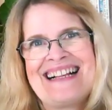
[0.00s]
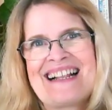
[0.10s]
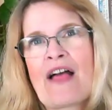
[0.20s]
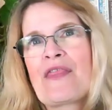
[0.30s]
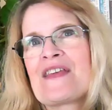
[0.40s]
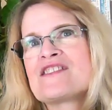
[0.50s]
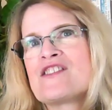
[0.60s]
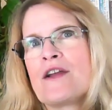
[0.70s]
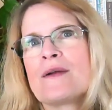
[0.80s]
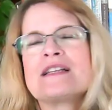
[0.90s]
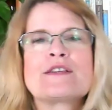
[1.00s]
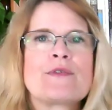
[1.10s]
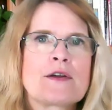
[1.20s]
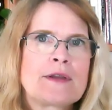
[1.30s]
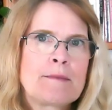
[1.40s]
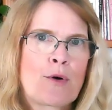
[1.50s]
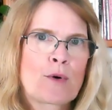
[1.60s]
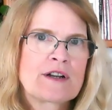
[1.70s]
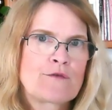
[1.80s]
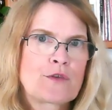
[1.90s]
Now this year, it's very
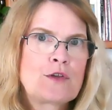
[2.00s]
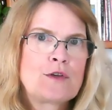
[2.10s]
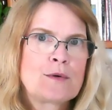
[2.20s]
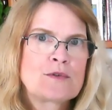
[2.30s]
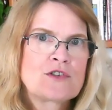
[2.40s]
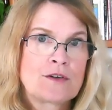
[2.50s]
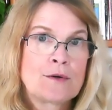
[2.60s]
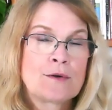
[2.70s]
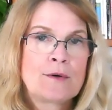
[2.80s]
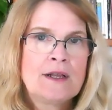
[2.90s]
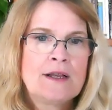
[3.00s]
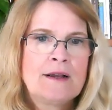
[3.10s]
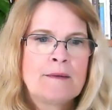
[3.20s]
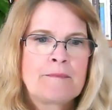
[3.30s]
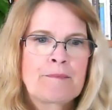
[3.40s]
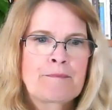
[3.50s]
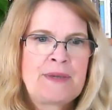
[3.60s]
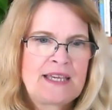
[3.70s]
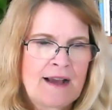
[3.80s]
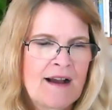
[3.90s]
important for you to
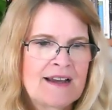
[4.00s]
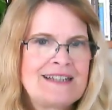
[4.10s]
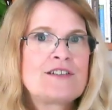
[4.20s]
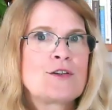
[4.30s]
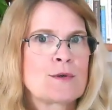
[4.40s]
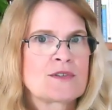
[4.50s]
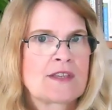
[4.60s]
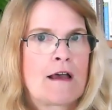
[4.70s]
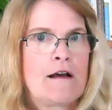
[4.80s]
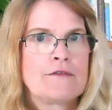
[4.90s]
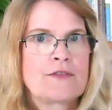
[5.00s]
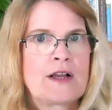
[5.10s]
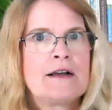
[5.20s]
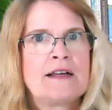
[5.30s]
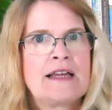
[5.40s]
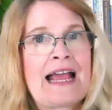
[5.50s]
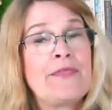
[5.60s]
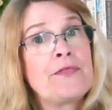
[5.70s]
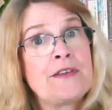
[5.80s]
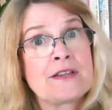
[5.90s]
be kind to yourself.
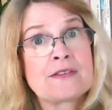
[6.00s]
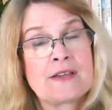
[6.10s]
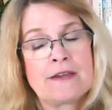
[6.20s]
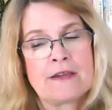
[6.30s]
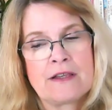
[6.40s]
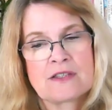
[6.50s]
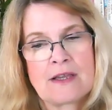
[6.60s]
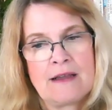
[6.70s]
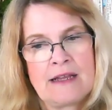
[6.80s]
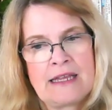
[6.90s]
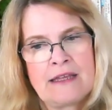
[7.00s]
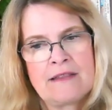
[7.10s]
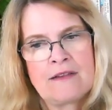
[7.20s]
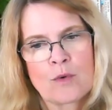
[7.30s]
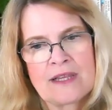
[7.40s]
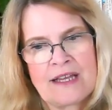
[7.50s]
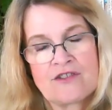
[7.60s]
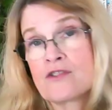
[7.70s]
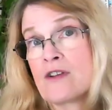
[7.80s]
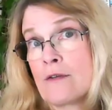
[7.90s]
And this is in the
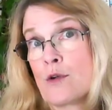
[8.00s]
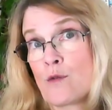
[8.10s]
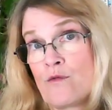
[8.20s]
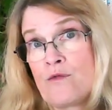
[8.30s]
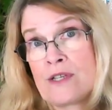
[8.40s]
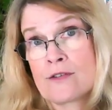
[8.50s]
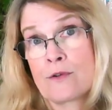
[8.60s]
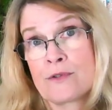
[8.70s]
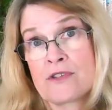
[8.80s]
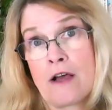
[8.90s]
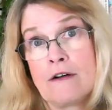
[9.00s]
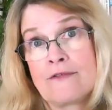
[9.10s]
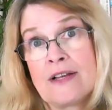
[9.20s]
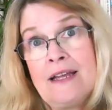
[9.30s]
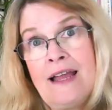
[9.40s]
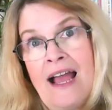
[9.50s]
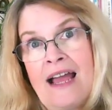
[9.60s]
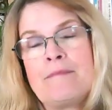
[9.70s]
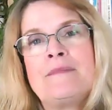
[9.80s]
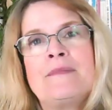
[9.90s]
relation of your physical self.
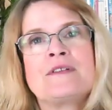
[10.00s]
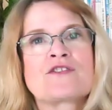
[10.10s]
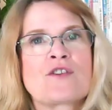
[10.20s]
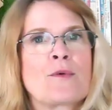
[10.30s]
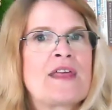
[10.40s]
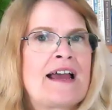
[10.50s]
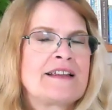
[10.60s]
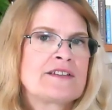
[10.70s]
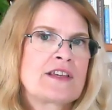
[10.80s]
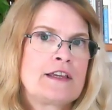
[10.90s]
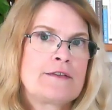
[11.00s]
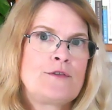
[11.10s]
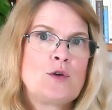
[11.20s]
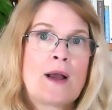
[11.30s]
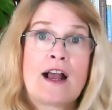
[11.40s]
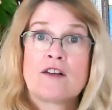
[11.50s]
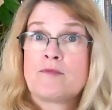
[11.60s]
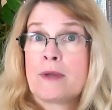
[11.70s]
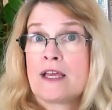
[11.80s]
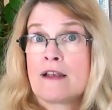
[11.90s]
And so that is, if you
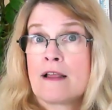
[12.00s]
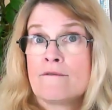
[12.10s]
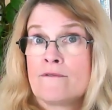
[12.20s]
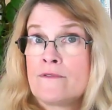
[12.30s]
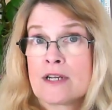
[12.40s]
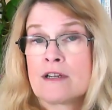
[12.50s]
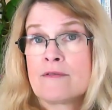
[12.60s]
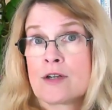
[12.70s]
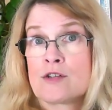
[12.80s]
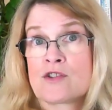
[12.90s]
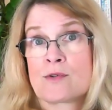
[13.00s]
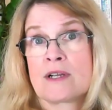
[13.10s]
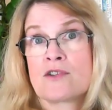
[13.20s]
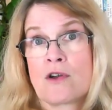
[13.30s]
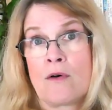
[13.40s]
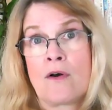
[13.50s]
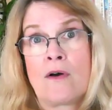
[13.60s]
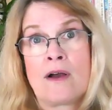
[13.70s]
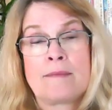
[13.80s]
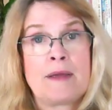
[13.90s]
have been very, very strict
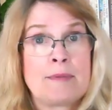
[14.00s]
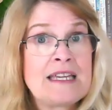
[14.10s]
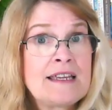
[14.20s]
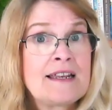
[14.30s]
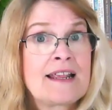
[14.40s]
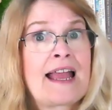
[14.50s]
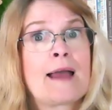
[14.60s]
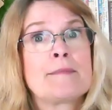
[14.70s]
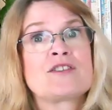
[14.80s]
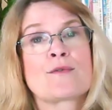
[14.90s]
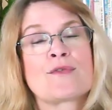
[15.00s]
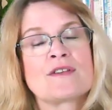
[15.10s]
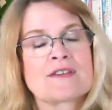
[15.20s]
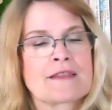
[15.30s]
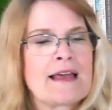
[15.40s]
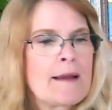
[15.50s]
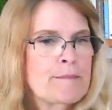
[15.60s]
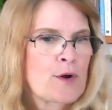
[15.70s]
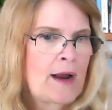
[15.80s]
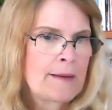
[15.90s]
on maybe eating habits or things like that,
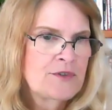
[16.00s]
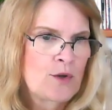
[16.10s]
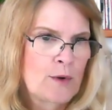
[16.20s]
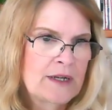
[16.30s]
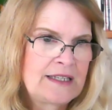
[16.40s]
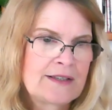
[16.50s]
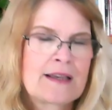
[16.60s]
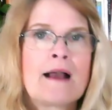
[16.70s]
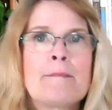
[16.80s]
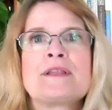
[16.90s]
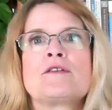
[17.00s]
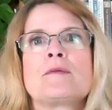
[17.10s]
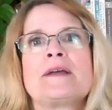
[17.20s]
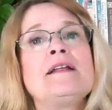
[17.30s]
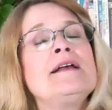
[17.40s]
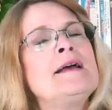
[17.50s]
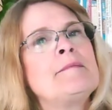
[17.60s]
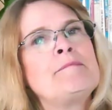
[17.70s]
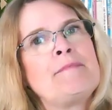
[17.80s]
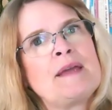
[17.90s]
perhaps you are easing up a little bit.
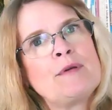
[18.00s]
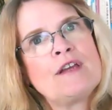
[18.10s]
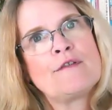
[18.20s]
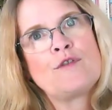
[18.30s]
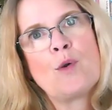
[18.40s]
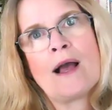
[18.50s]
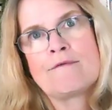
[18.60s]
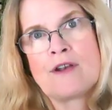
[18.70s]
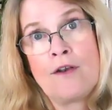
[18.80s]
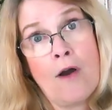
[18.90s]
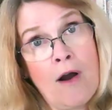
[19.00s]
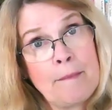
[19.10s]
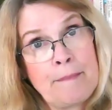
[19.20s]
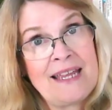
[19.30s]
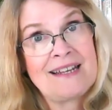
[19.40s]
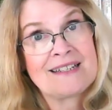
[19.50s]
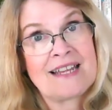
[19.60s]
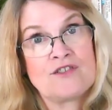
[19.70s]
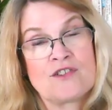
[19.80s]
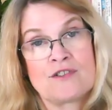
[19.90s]
Maybe if you have not paid
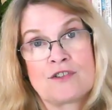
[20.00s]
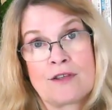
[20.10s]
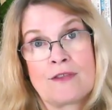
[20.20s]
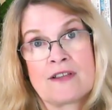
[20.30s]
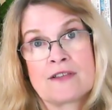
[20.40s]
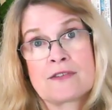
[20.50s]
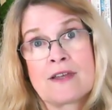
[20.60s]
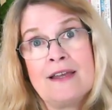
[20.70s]
attention to this